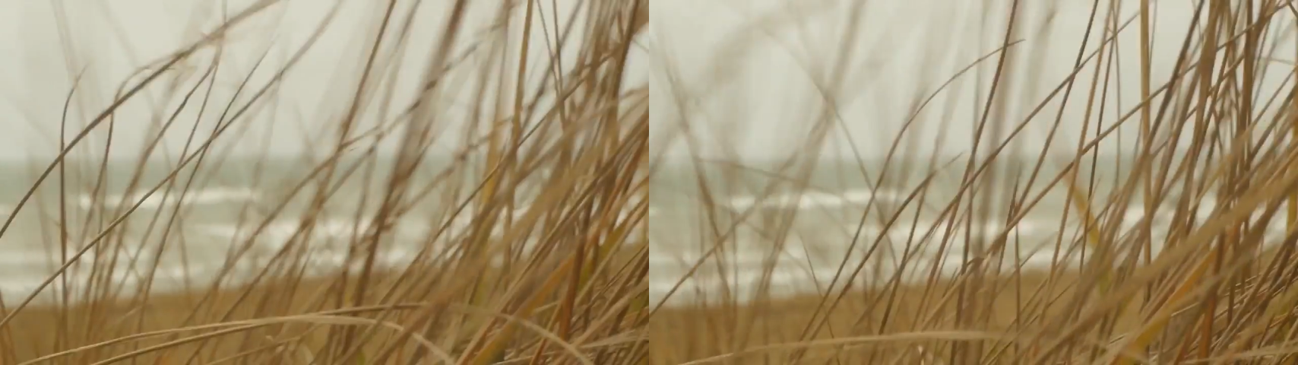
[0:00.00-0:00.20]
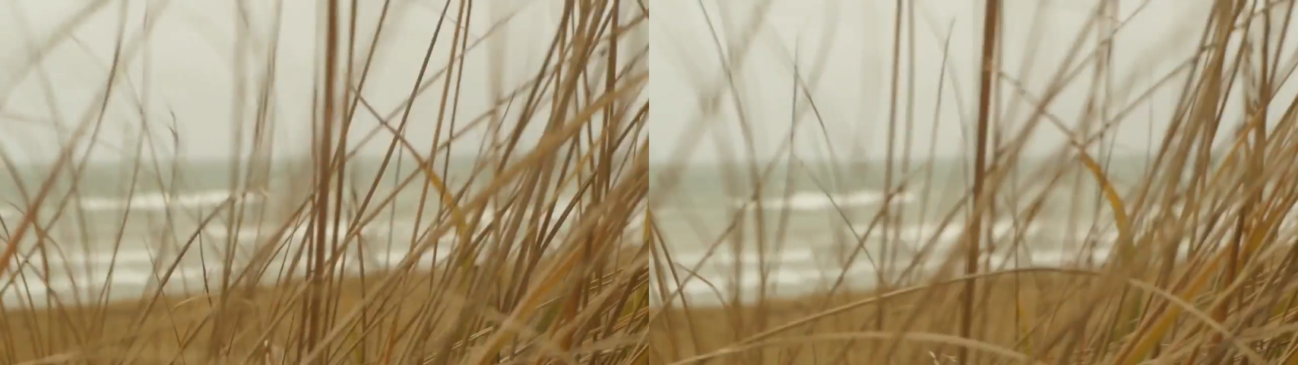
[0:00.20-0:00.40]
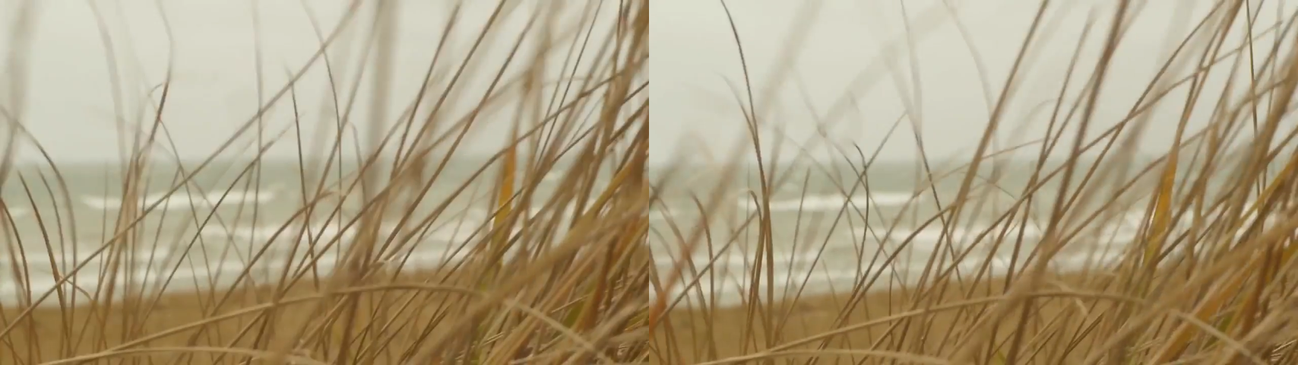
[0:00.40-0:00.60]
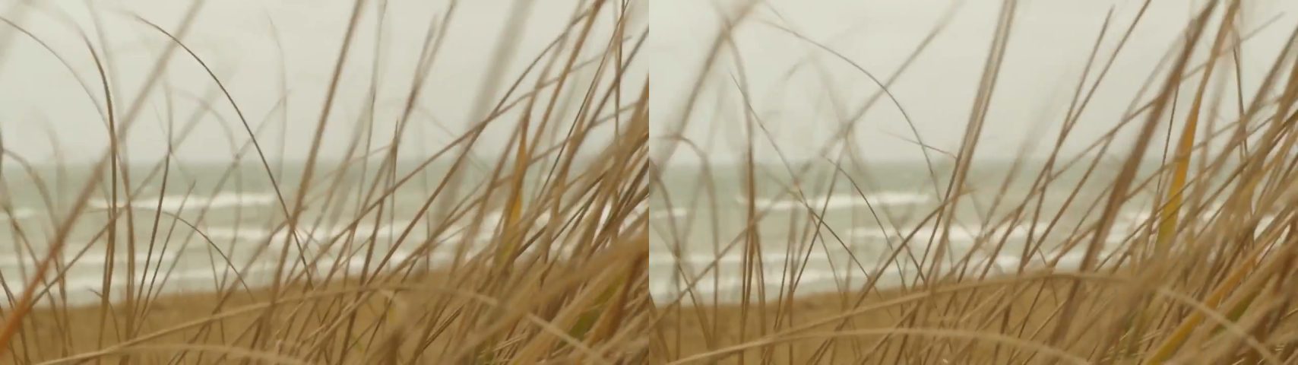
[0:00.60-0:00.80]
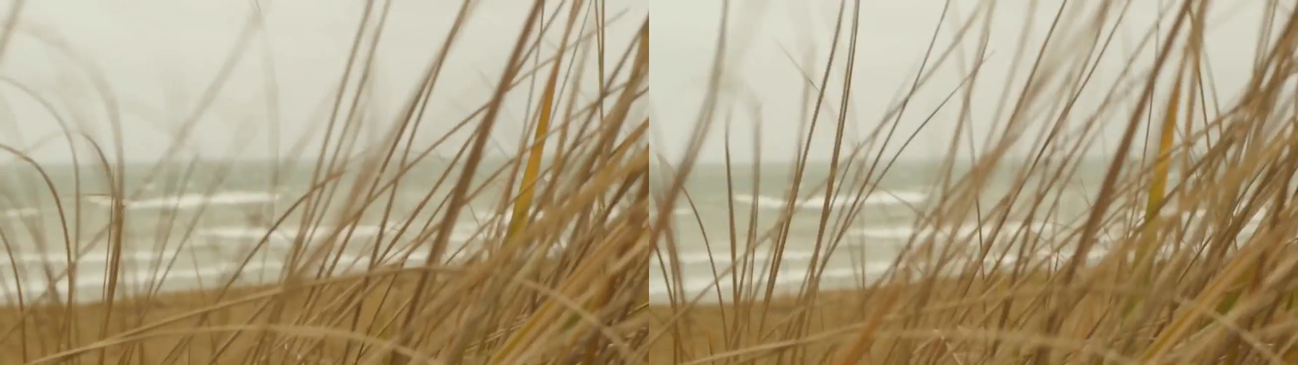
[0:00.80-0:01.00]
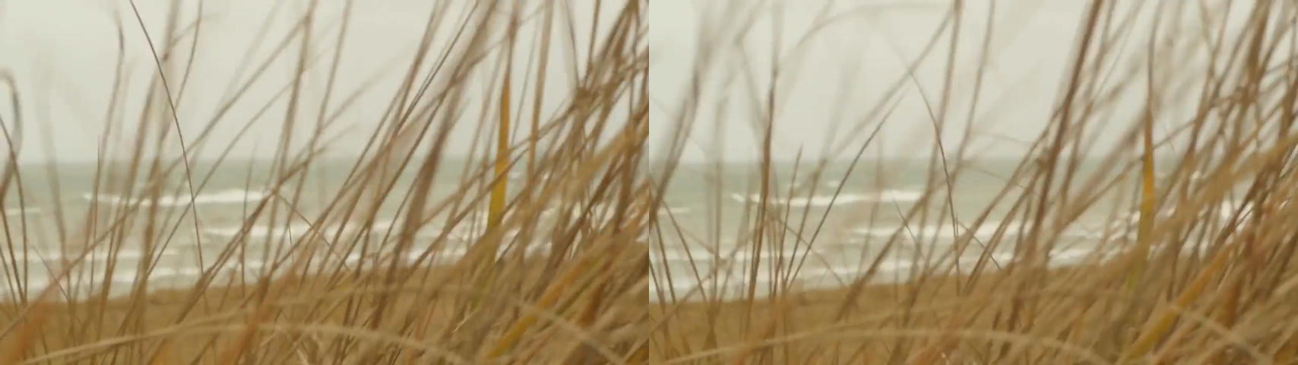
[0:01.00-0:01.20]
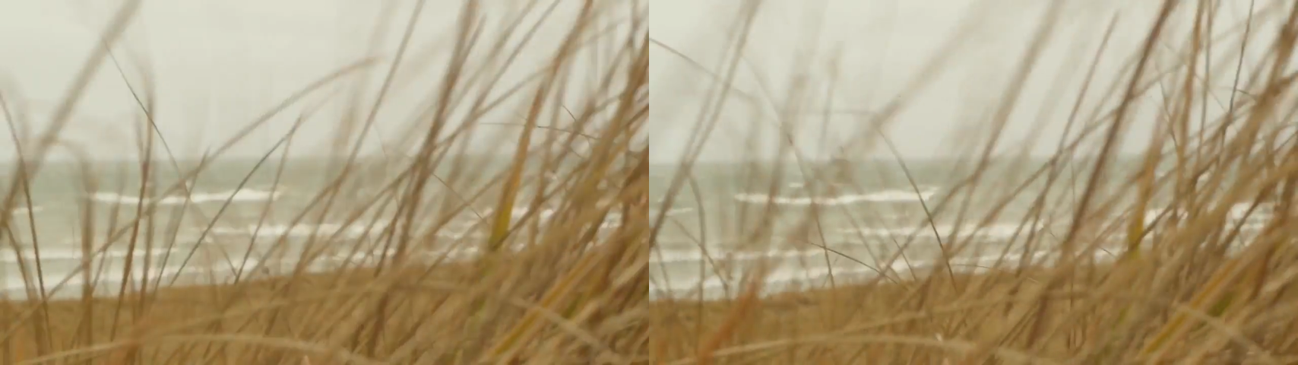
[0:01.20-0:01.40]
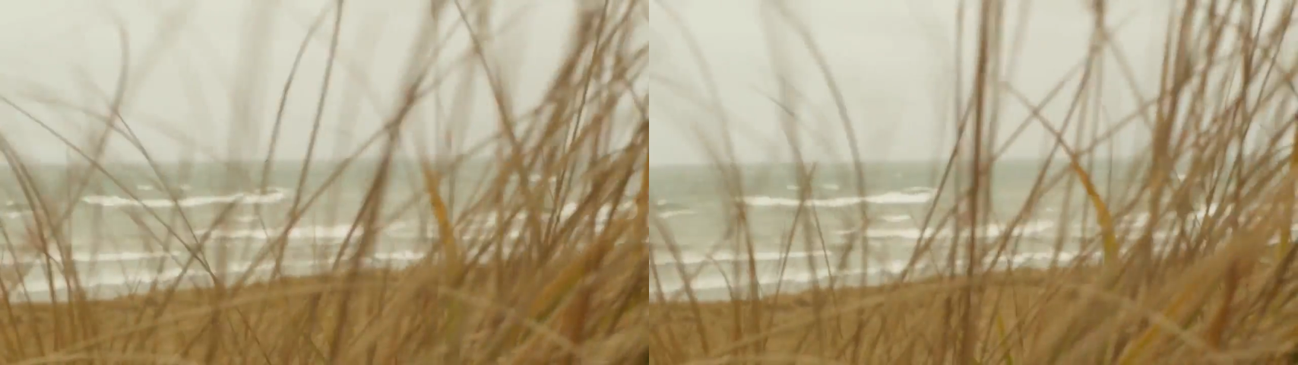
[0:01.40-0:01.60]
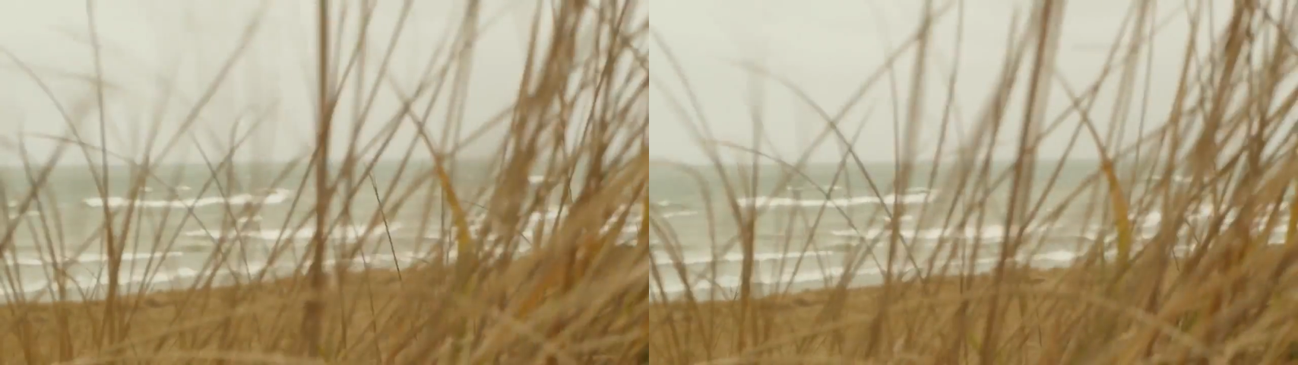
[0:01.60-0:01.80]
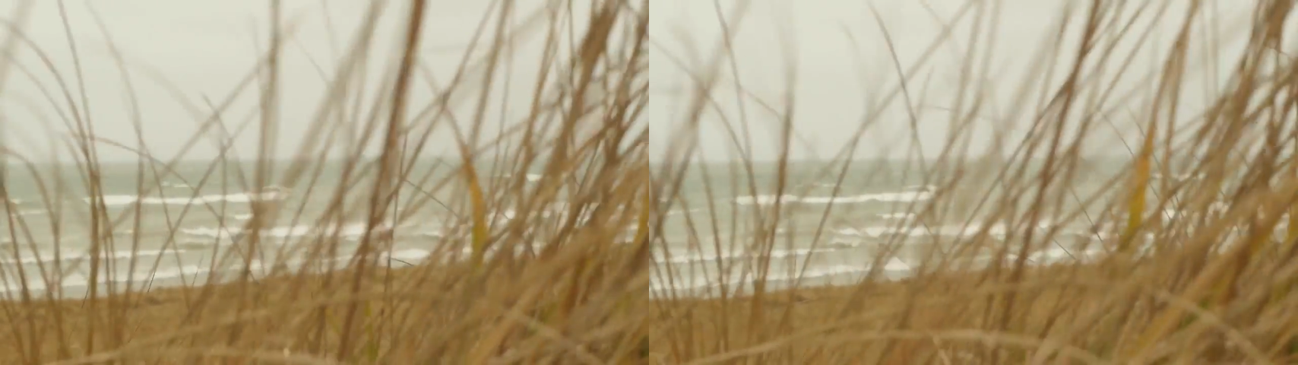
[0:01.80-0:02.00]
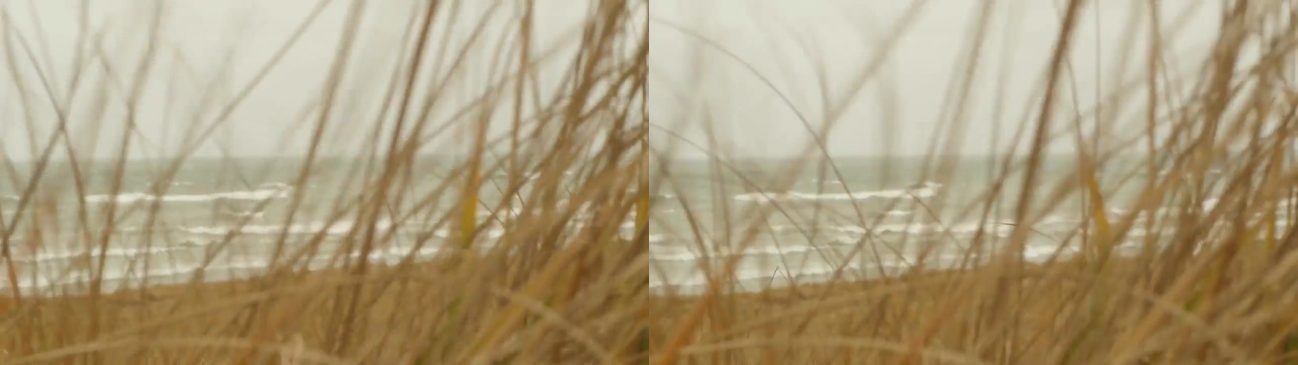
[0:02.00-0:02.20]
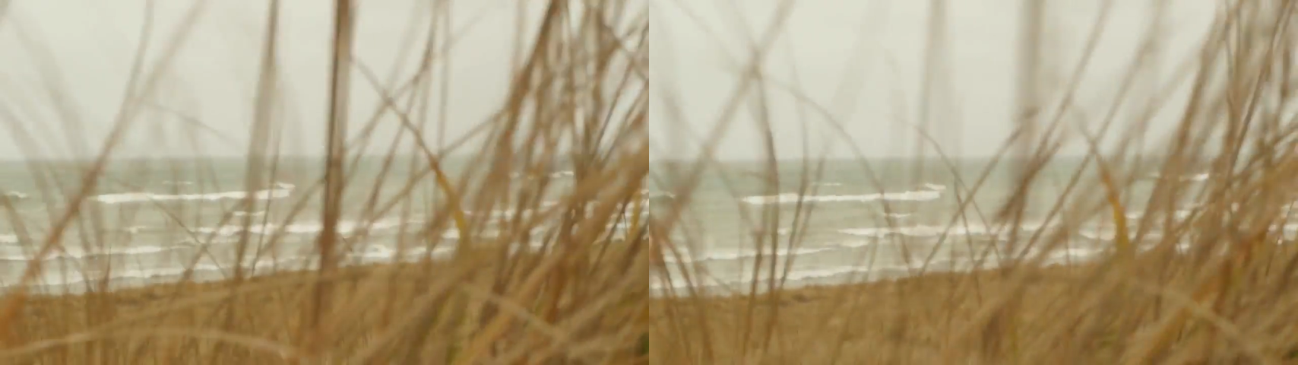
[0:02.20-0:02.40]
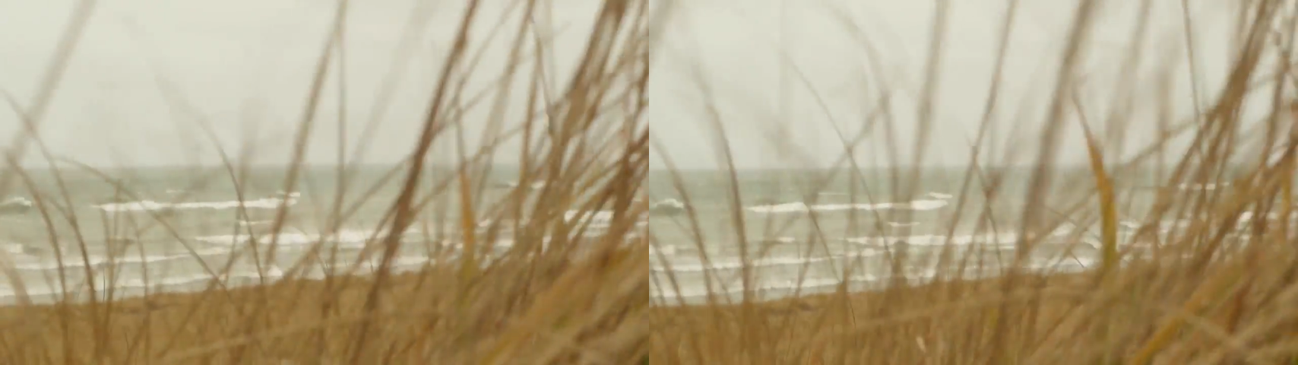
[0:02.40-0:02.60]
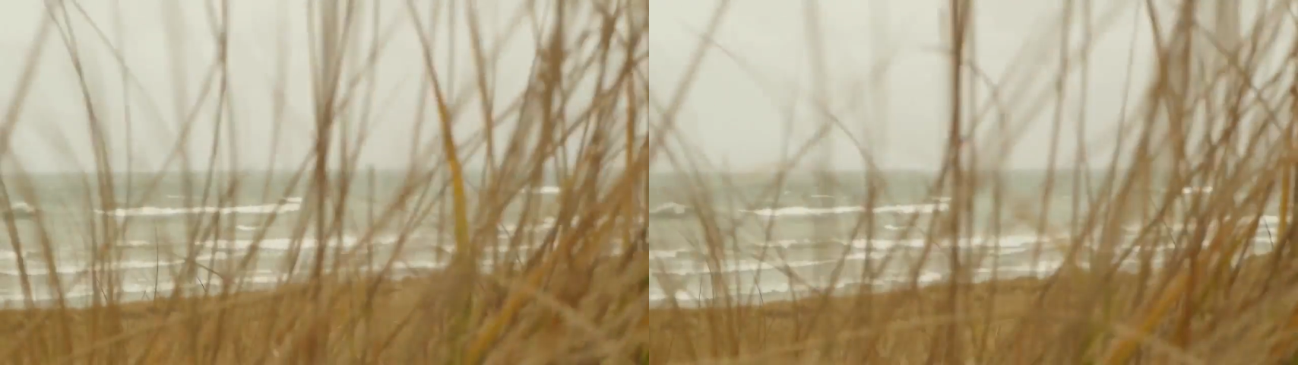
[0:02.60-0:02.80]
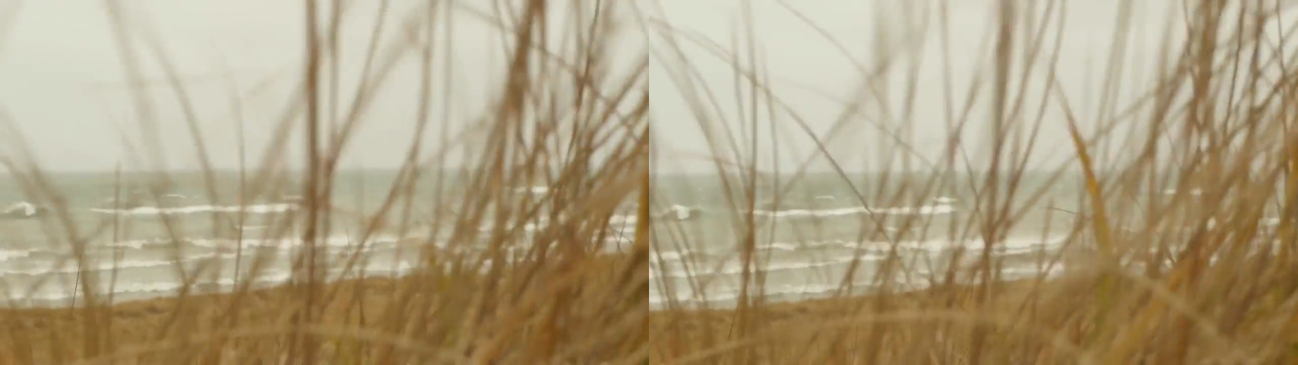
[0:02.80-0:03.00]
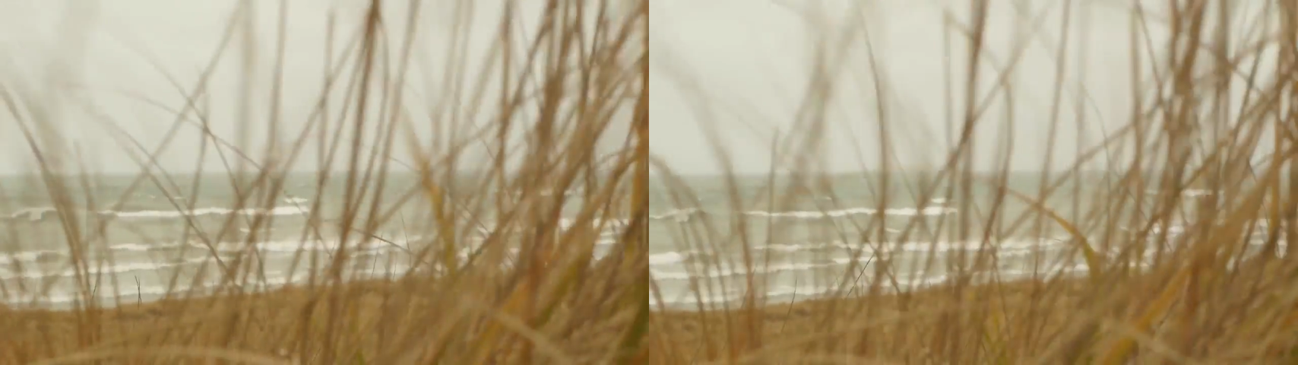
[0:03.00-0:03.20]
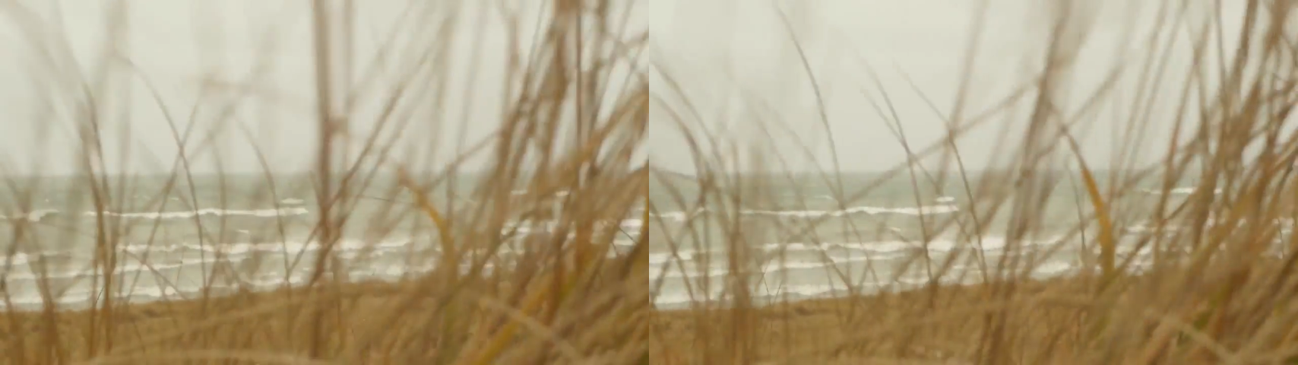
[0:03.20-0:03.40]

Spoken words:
[unreadable: no face in view]